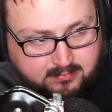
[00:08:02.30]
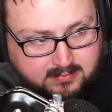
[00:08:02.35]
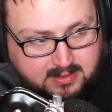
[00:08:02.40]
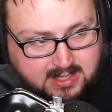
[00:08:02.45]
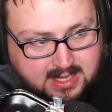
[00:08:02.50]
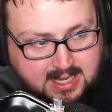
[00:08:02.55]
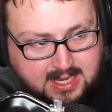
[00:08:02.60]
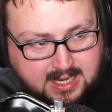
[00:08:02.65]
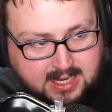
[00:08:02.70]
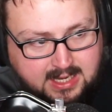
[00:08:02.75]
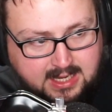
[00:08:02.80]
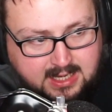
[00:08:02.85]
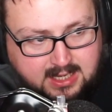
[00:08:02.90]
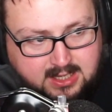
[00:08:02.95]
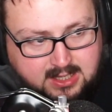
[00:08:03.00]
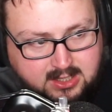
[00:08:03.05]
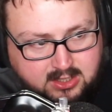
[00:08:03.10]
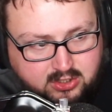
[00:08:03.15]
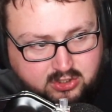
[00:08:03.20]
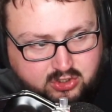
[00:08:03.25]

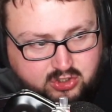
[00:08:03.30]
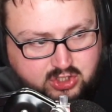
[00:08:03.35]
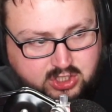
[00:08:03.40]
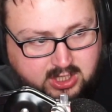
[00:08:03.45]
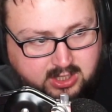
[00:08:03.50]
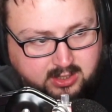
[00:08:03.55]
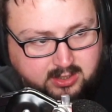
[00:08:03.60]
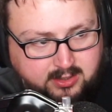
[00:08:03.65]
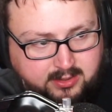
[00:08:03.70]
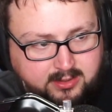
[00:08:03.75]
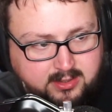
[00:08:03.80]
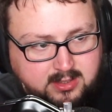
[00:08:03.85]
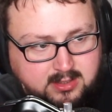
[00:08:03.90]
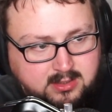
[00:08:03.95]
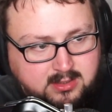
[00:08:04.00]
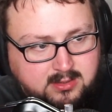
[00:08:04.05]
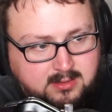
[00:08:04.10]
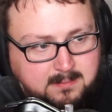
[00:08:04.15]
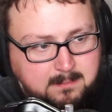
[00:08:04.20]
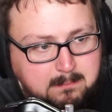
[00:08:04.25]
a chilled
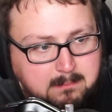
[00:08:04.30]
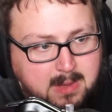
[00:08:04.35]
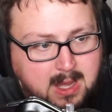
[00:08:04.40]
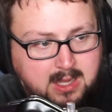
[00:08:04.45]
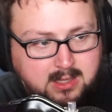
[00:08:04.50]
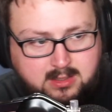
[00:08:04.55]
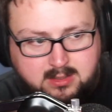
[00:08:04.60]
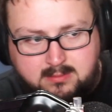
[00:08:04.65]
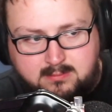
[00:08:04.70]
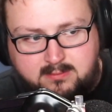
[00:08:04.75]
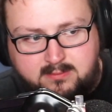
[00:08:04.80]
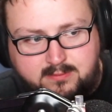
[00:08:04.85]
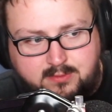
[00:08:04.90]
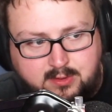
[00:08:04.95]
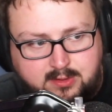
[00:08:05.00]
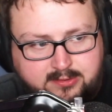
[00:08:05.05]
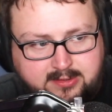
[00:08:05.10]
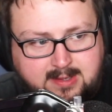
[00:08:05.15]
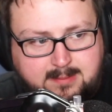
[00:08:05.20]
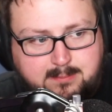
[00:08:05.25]
mug, for
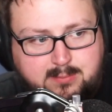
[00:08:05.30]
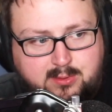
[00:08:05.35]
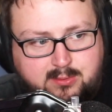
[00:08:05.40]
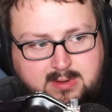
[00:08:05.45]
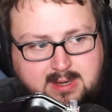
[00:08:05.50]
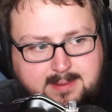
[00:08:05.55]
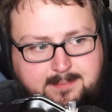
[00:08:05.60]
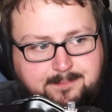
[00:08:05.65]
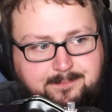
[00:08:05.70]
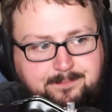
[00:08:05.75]
example, right?